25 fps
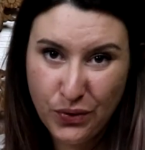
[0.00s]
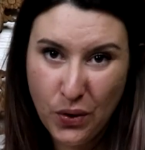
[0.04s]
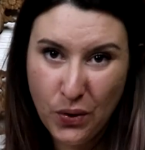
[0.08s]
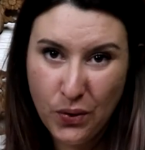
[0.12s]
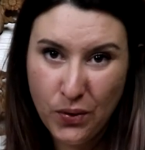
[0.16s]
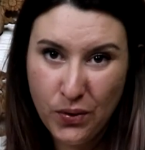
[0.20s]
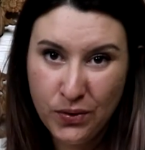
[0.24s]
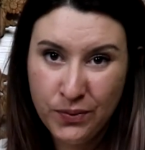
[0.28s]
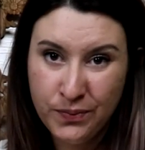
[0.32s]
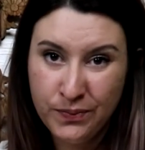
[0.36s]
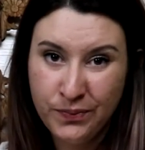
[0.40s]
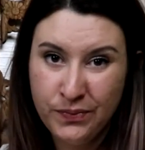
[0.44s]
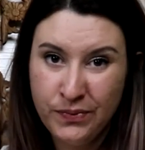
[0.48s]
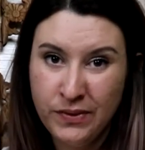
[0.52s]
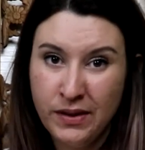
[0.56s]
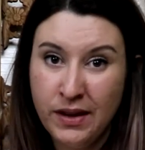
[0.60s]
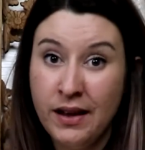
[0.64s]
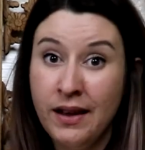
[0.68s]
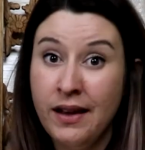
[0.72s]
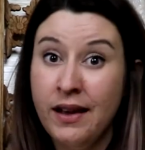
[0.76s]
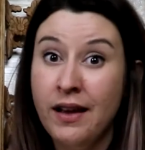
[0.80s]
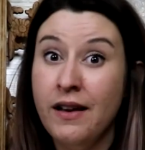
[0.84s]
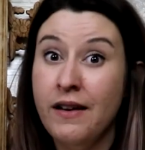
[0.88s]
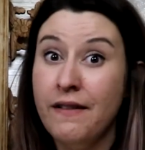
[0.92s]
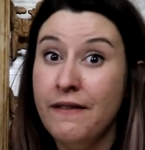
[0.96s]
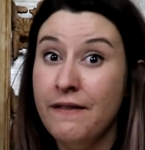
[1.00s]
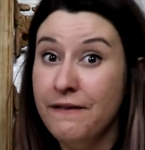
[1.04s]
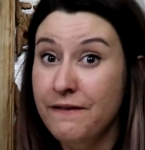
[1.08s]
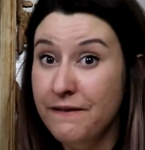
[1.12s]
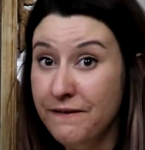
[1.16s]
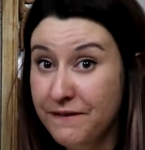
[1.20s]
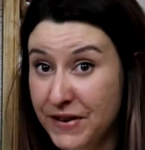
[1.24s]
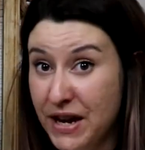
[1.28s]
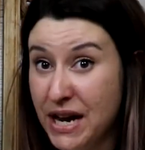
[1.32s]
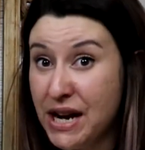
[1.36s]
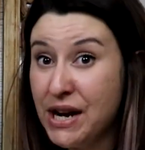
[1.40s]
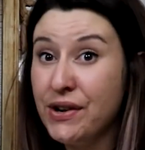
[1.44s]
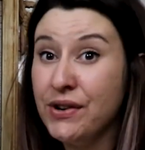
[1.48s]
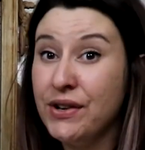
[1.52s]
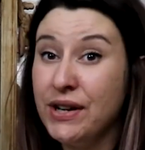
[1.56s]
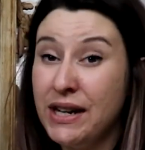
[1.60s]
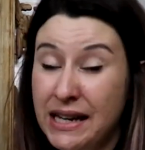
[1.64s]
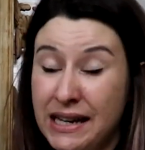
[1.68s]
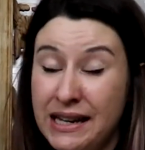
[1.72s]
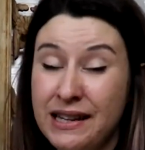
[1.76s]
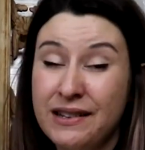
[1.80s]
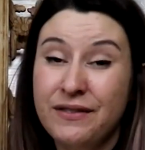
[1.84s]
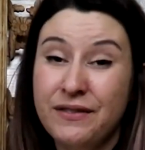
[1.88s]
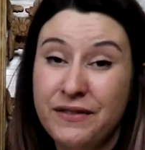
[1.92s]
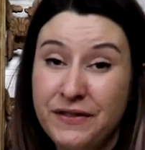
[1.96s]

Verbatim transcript: roll. Very,